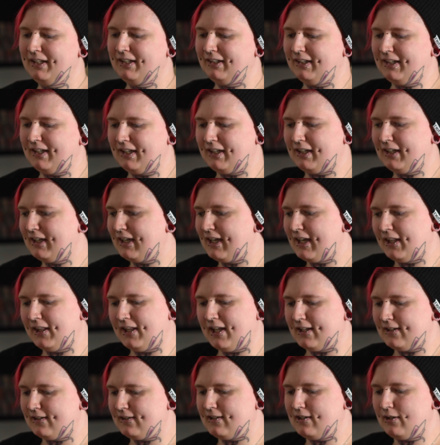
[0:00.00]
Like again,
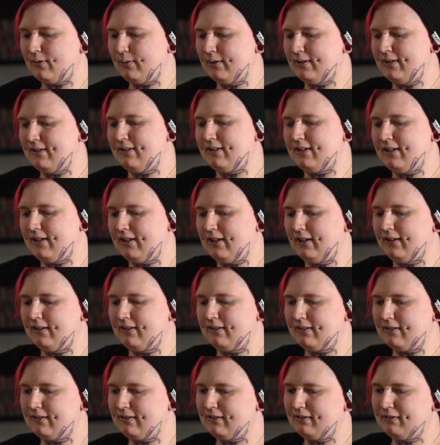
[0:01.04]
that sequencing
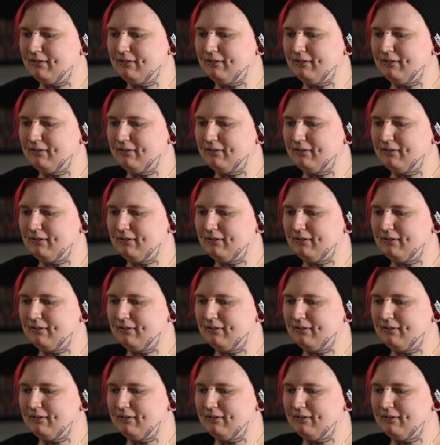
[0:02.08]
is